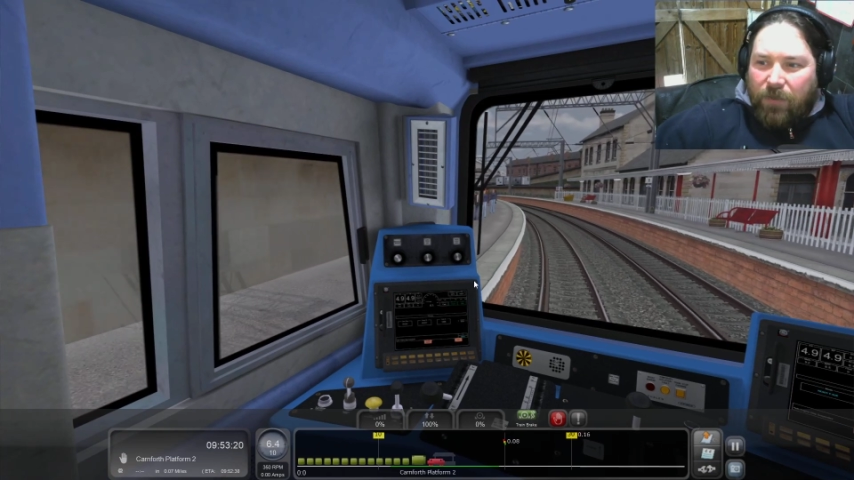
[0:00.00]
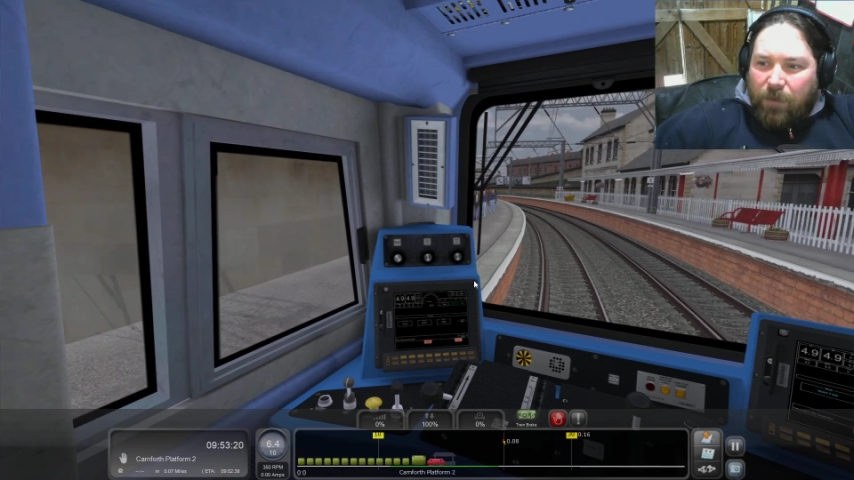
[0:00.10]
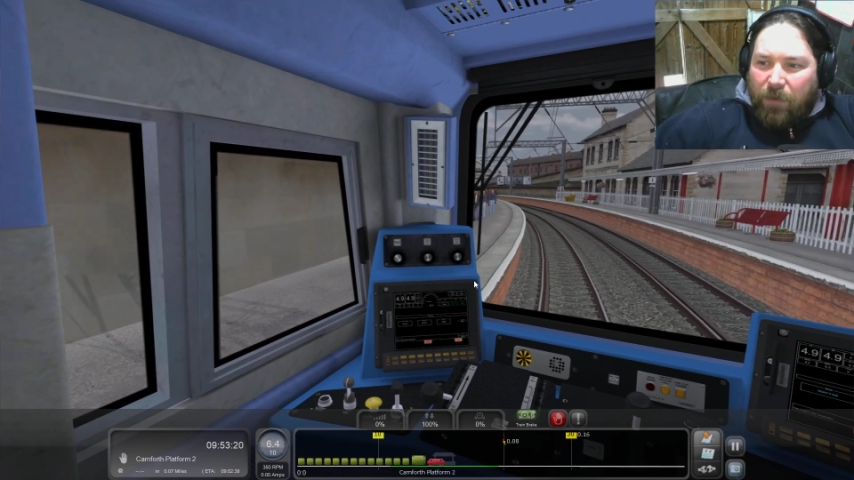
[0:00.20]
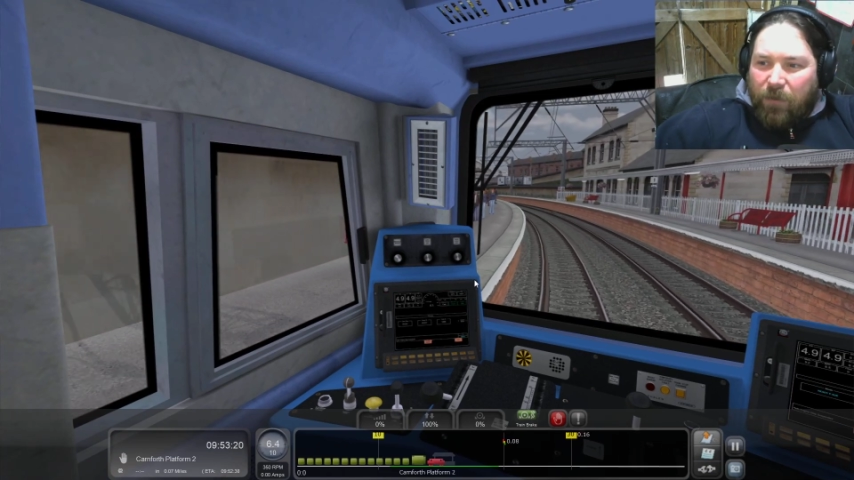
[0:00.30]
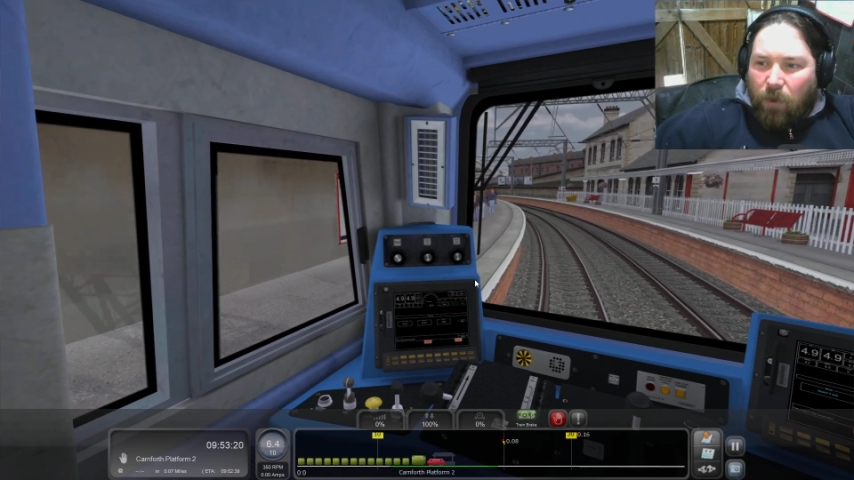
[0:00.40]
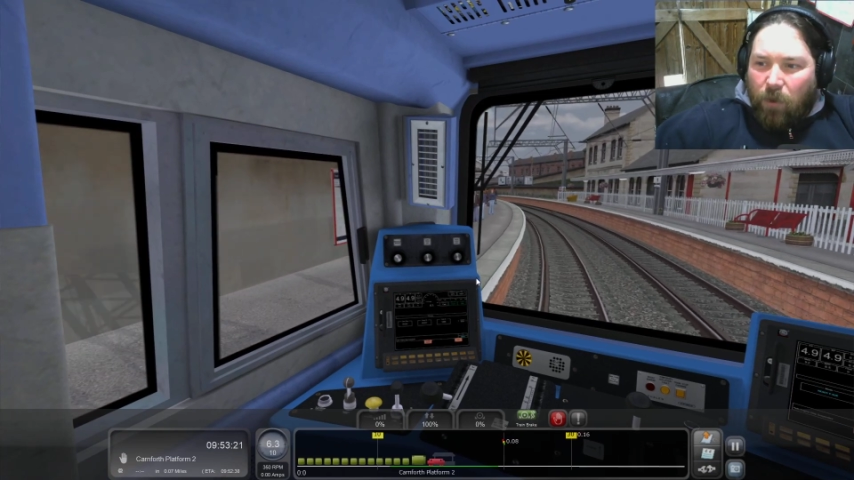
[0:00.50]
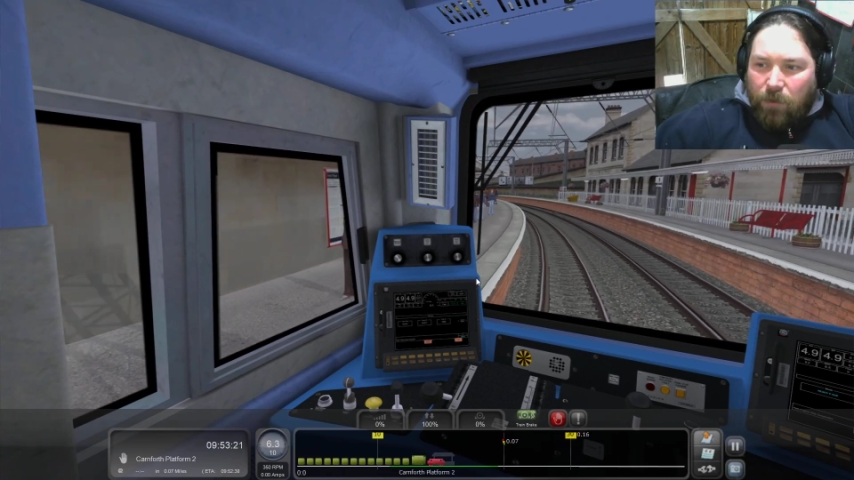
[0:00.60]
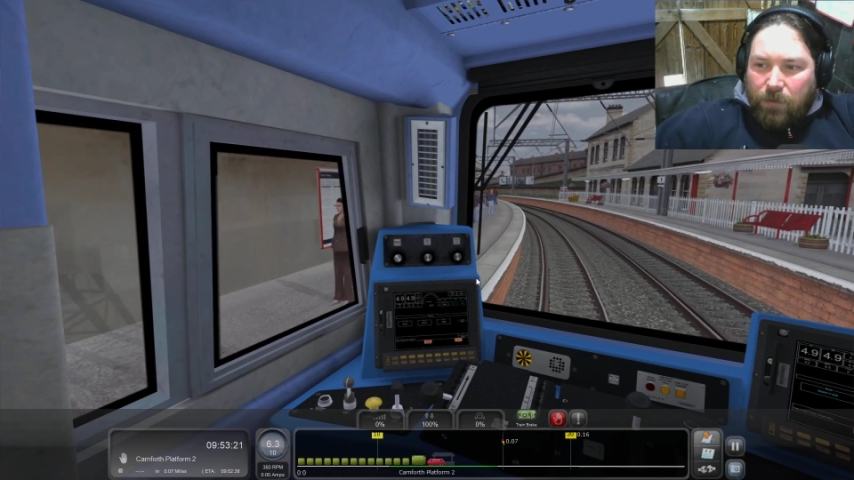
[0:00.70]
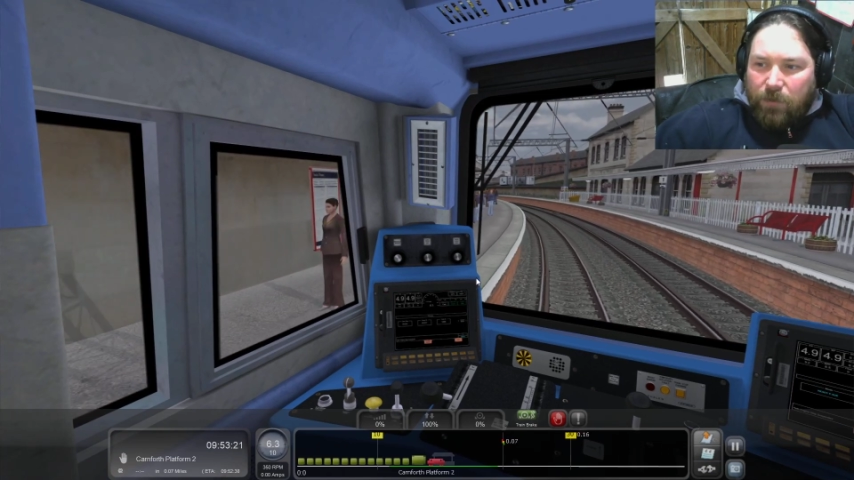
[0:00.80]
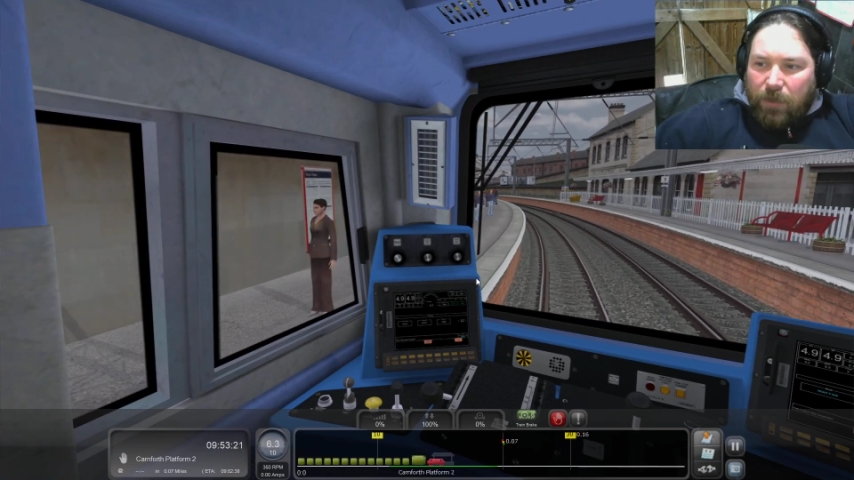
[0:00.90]
before
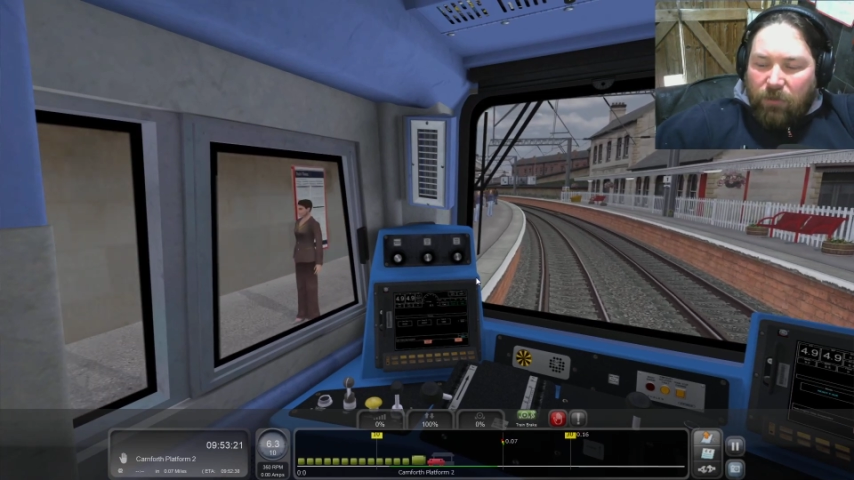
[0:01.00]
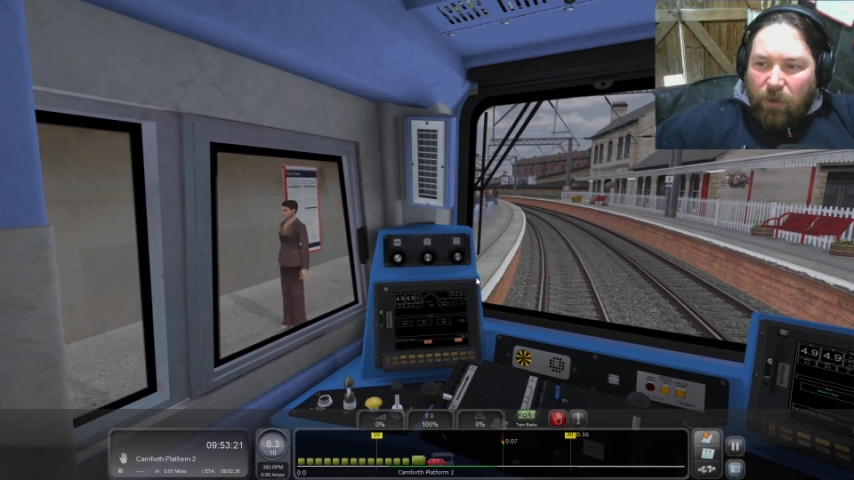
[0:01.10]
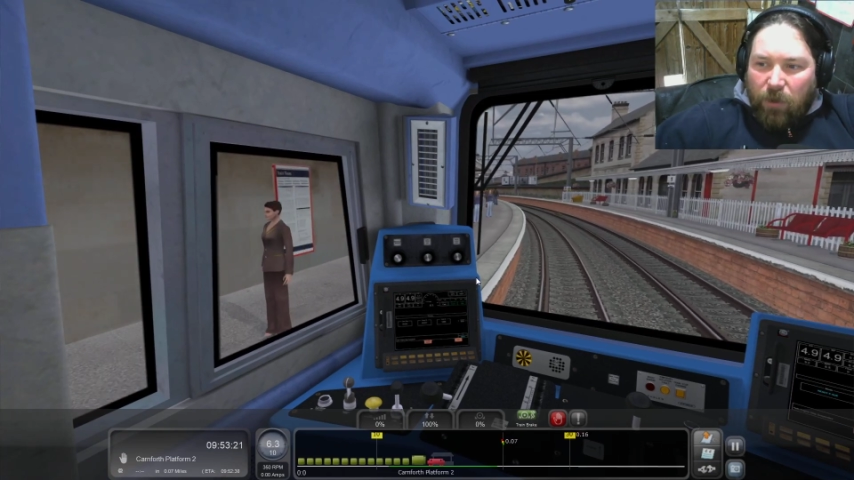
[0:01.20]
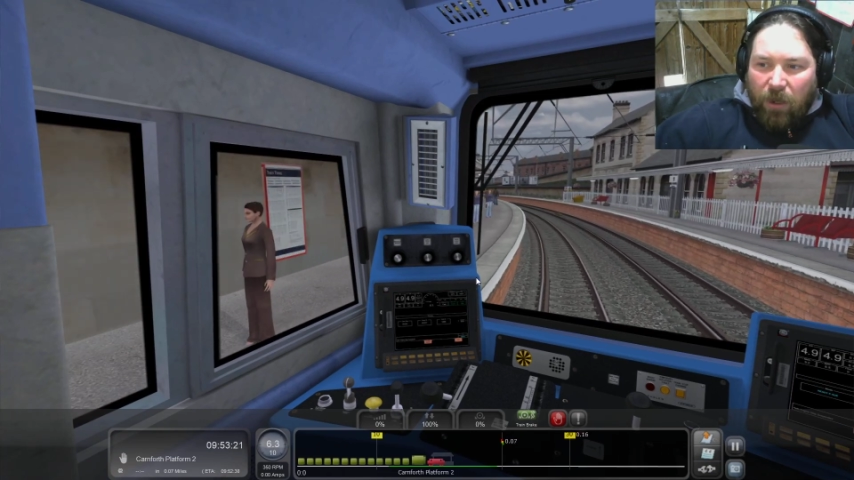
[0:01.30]
in real life?